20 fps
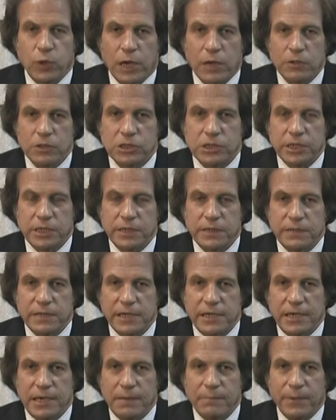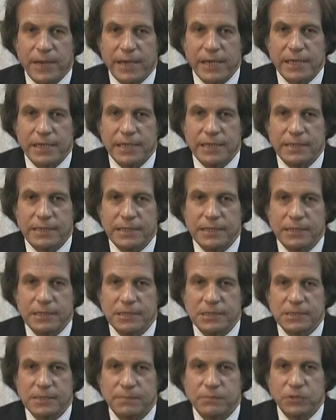hours later, they came back in, they did
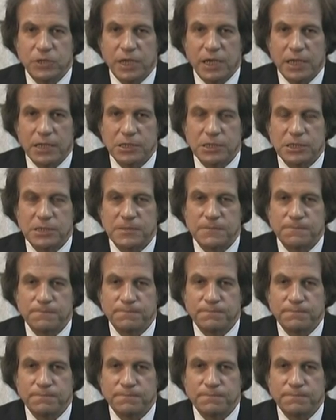some tests.